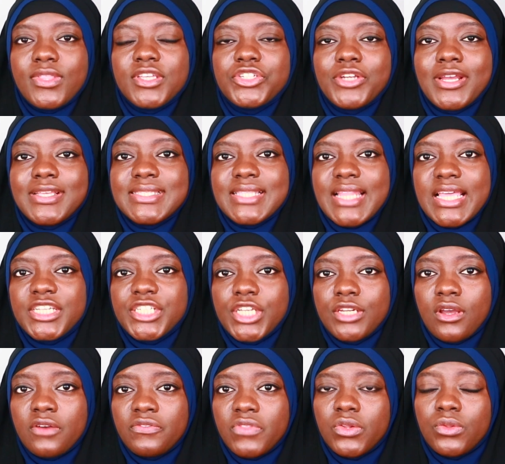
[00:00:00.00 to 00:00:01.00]
the
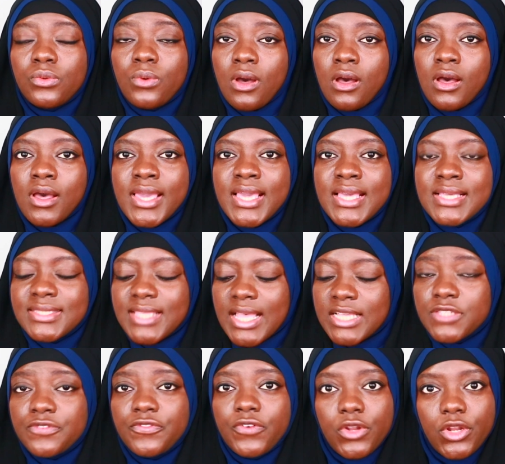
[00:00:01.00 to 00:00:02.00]
translation of the dua is
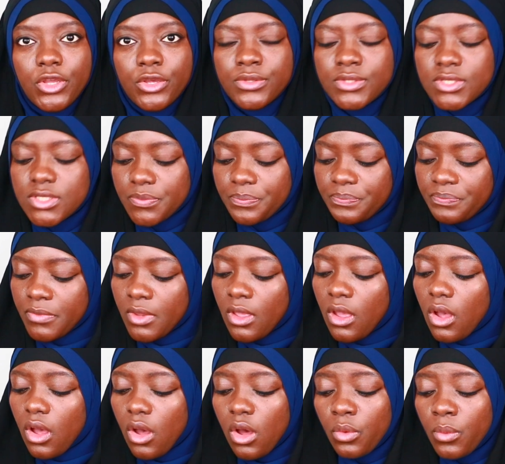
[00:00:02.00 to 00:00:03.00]
as follows:
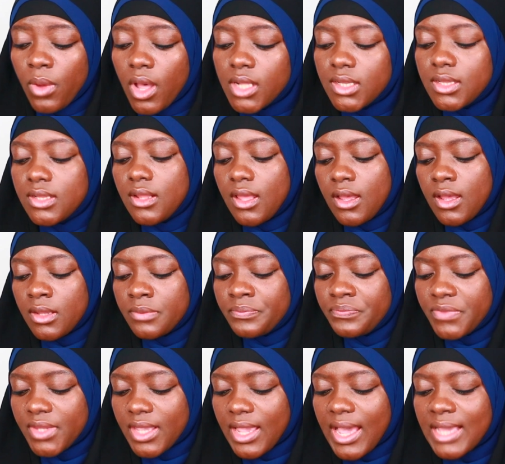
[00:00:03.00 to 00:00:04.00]
O
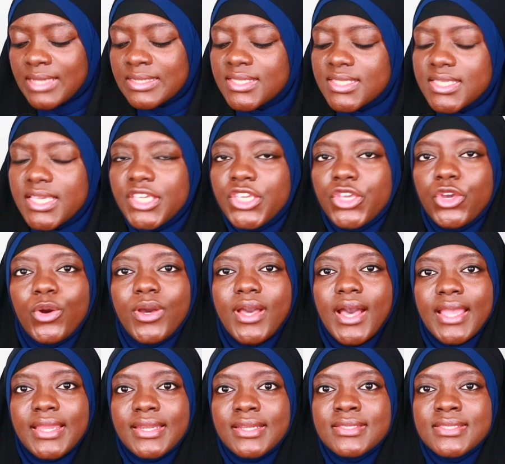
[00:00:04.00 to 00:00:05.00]
Allah, I seek your
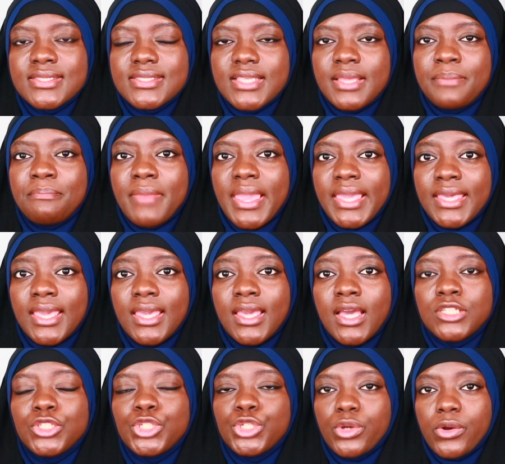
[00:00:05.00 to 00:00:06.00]
guidance in
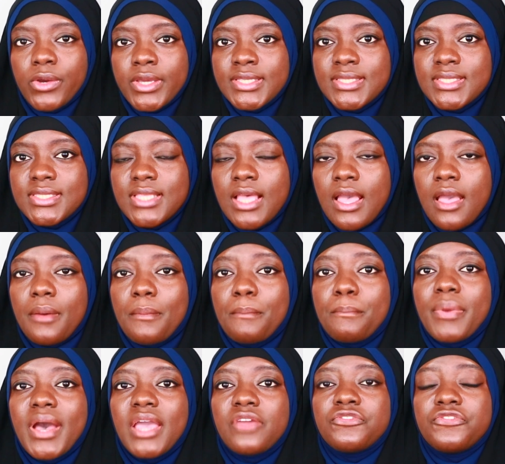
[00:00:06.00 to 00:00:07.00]
making a choice
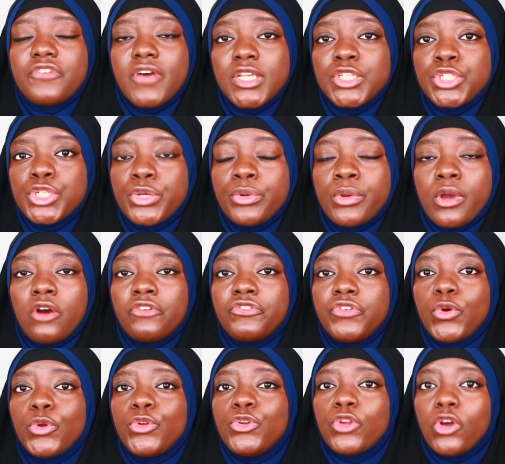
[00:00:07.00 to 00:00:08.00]
by virtue of
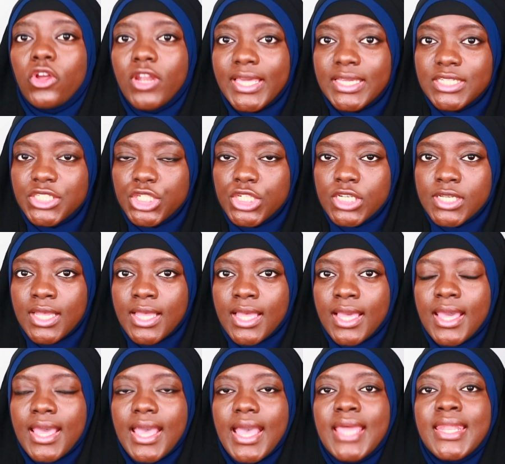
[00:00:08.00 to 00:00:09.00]
your knowledge,
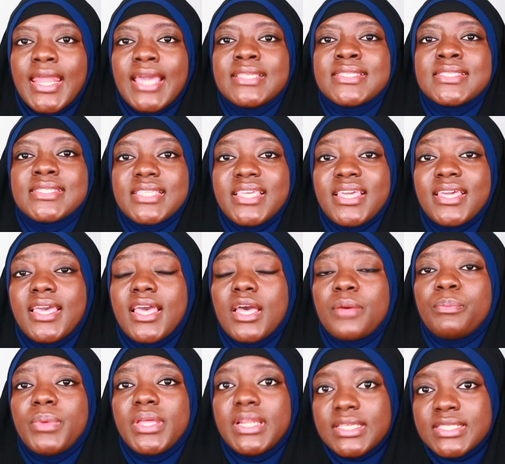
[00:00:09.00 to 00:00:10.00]
and I seek
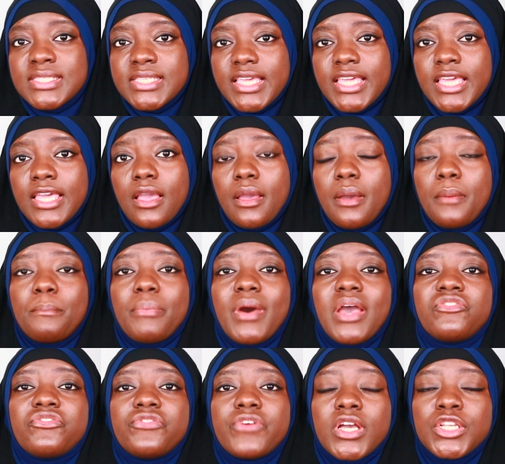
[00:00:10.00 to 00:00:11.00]
ability
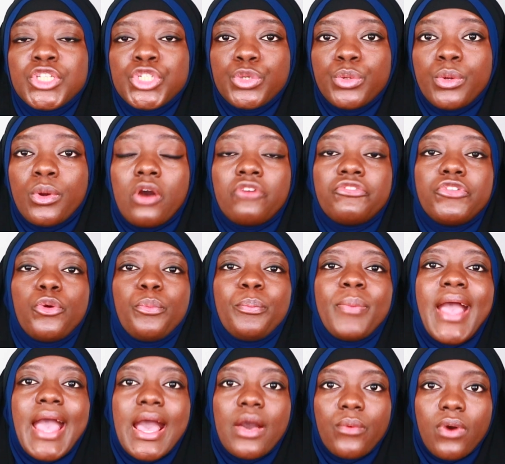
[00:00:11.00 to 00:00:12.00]
by virtue of your
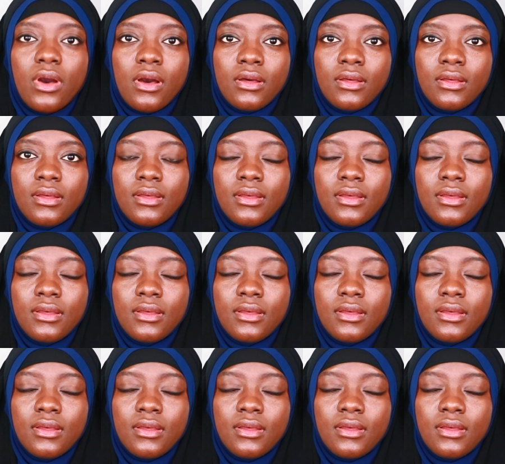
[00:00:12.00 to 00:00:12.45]
power,